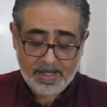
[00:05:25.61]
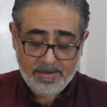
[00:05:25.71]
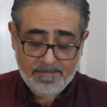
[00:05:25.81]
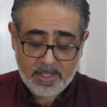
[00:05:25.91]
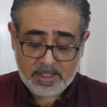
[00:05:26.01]

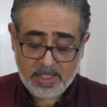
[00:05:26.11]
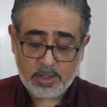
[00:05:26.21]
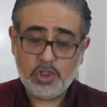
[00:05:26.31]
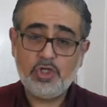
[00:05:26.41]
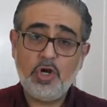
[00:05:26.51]
Firstly,
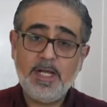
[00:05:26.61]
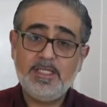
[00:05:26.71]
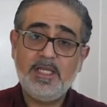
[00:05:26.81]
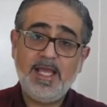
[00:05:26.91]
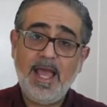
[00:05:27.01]
you're trying
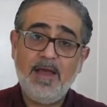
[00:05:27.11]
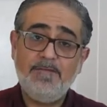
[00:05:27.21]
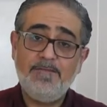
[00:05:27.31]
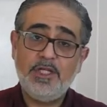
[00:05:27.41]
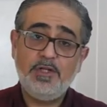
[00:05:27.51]
to get a
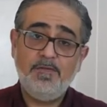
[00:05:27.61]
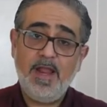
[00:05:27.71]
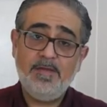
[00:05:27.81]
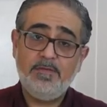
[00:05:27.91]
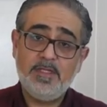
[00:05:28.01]
fish
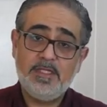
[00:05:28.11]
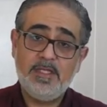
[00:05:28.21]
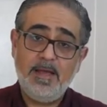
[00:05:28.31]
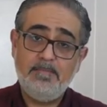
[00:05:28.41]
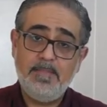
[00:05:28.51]
flavor into
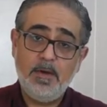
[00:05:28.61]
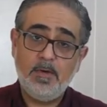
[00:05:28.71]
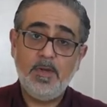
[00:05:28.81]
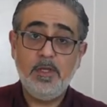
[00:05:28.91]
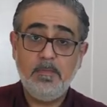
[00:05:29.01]
that
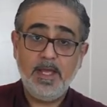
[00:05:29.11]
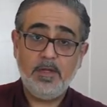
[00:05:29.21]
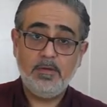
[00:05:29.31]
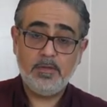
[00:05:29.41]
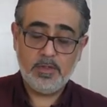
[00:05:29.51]
milk when you make
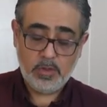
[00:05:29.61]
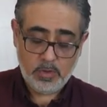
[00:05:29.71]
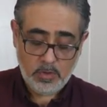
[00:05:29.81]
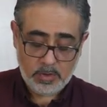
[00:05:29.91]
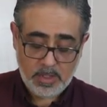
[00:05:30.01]
your
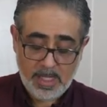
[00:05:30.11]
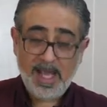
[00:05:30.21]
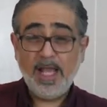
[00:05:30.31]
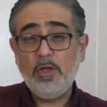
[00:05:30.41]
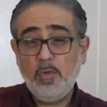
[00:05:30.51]
sauce,
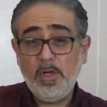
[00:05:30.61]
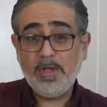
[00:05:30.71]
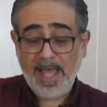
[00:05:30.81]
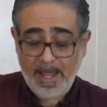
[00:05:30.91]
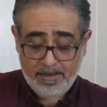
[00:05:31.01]
and you will
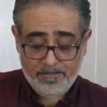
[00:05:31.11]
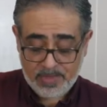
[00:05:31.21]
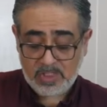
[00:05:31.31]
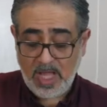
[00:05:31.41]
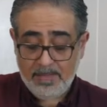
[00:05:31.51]
get
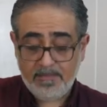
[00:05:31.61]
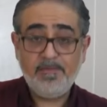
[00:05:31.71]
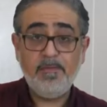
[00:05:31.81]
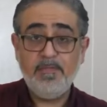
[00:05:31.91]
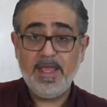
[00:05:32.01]
some
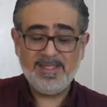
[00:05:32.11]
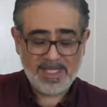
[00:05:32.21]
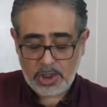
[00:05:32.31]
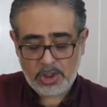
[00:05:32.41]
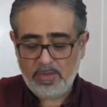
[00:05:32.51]
from this.
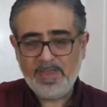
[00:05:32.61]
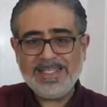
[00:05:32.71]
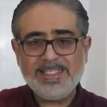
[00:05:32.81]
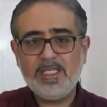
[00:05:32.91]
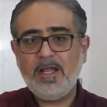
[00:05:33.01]
I just don't think
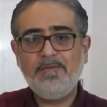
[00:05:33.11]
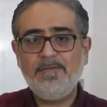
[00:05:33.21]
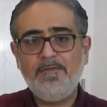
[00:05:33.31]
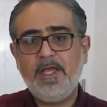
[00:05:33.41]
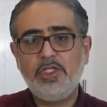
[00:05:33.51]
this is enough
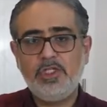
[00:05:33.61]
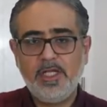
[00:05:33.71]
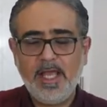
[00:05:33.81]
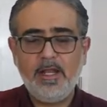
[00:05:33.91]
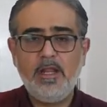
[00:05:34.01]
fish to
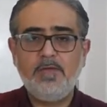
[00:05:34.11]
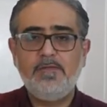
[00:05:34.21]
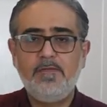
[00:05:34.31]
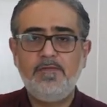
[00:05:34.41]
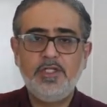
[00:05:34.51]
get enough
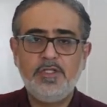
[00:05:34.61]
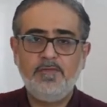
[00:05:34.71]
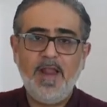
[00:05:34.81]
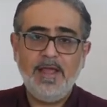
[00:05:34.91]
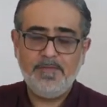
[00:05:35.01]
of a fish
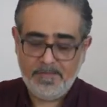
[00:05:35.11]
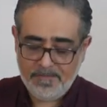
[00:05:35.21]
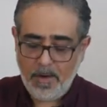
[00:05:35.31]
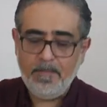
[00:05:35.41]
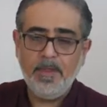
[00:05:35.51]
flavor
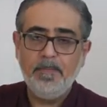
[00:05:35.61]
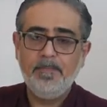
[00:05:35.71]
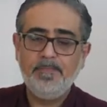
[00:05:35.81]
from them.